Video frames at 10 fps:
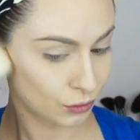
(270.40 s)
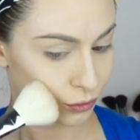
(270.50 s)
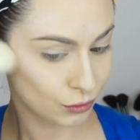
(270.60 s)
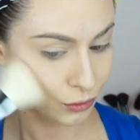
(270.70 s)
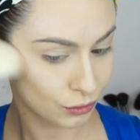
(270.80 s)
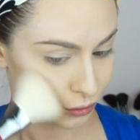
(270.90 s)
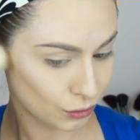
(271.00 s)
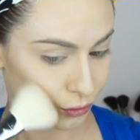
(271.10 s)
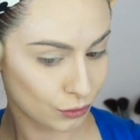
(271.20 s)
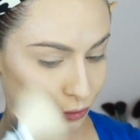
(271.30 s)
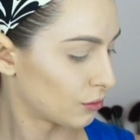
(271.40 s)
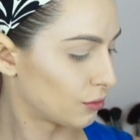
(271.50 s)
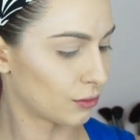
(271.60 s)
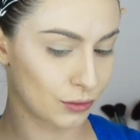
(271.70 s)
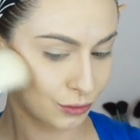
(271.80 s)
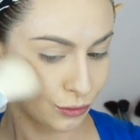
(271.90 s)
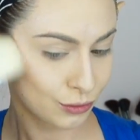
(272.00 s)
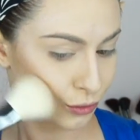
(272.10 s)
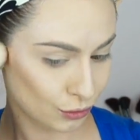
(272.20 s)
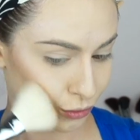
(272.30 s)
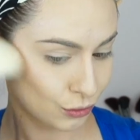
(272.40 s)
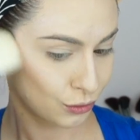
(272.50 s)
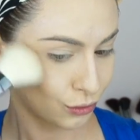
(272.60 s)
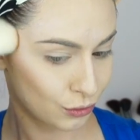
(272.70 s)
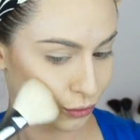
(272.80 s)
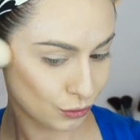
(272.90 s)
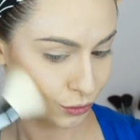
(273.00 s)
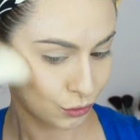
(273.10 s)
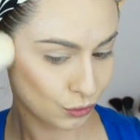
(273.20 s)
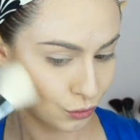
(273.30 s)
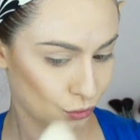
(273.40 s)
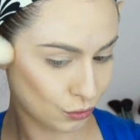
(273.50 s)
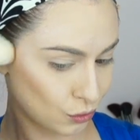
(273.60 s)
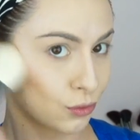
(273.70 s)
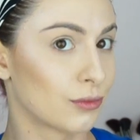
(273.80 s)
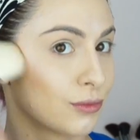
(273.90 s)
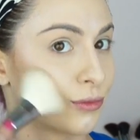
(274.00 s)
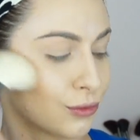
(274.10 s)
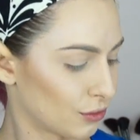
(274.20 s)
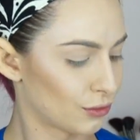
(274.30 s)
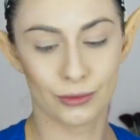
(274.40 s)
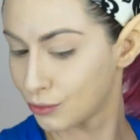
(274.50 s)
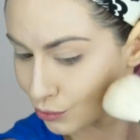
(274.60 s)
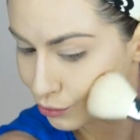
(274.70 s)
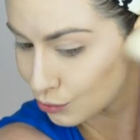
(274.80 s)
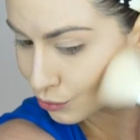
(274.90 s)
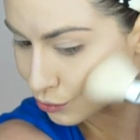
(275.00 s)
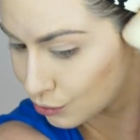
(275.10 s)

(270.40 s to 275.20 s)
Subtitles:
and start to bronze up and contour my face.